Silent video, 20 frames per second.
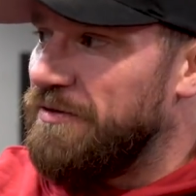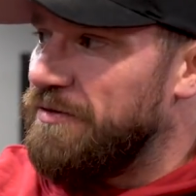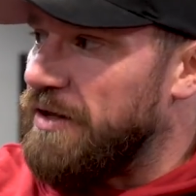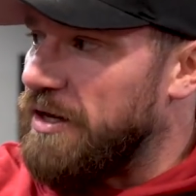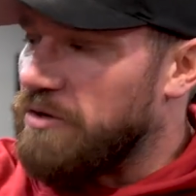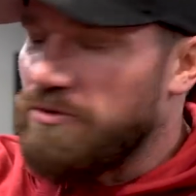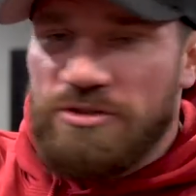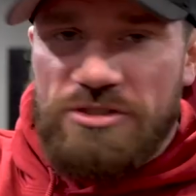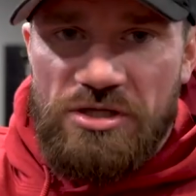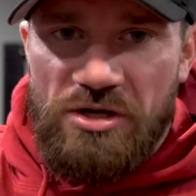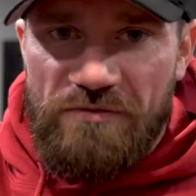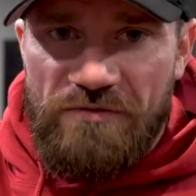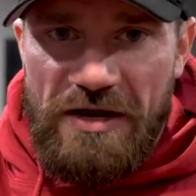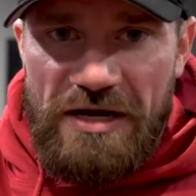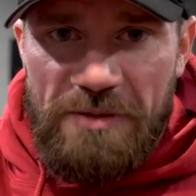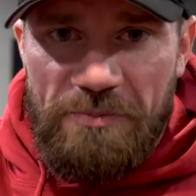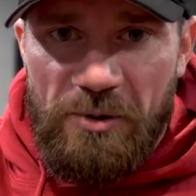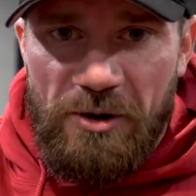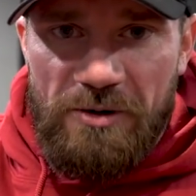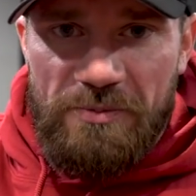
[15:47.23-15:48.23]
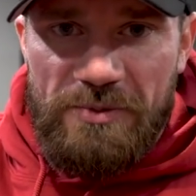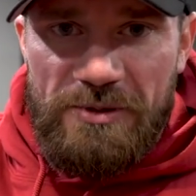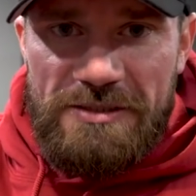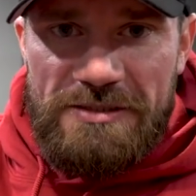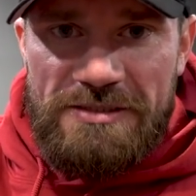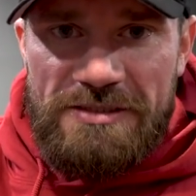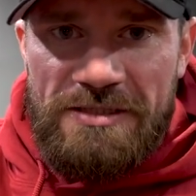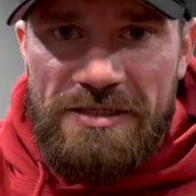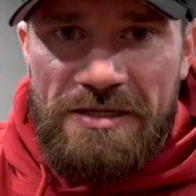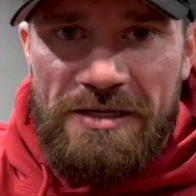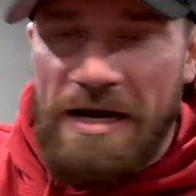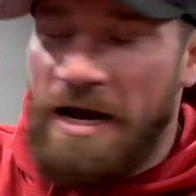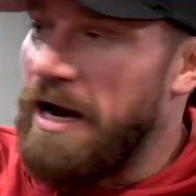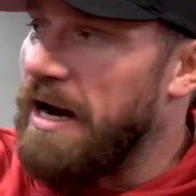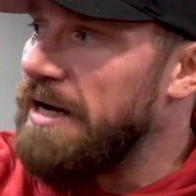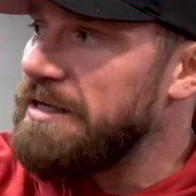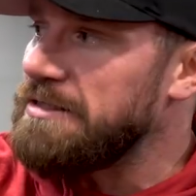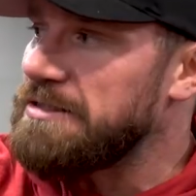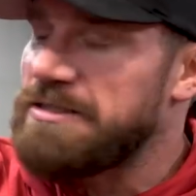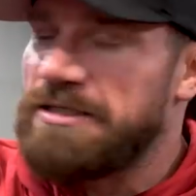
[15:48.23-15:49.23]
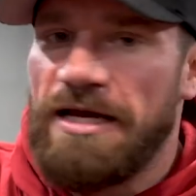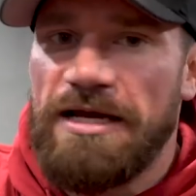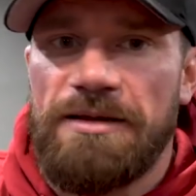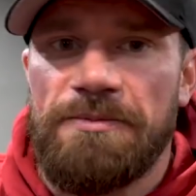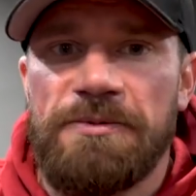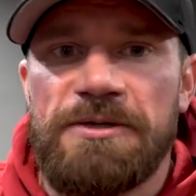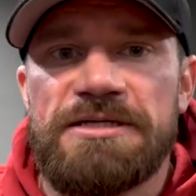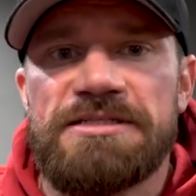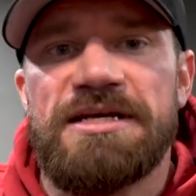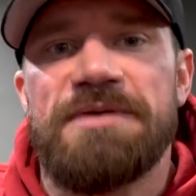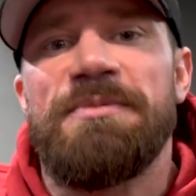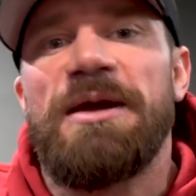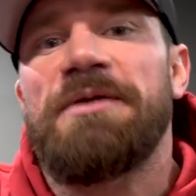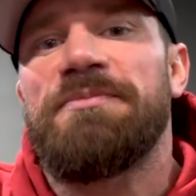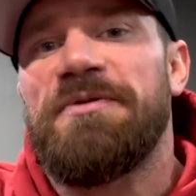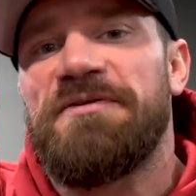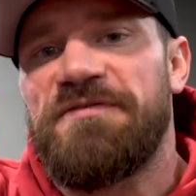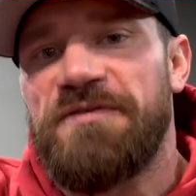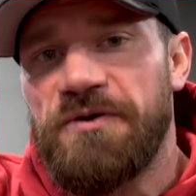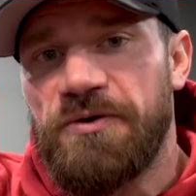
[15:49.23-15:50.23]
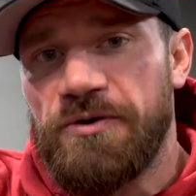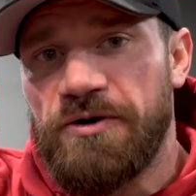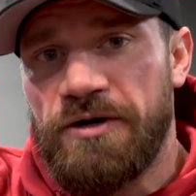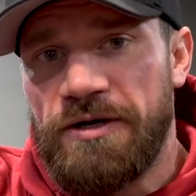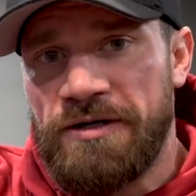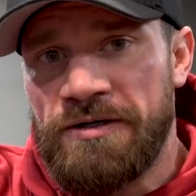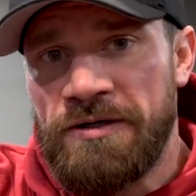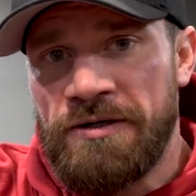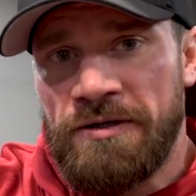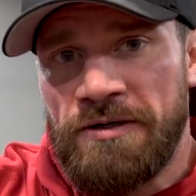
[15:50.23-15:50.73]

They don't serve any purpose. I just like them because they make me feel good.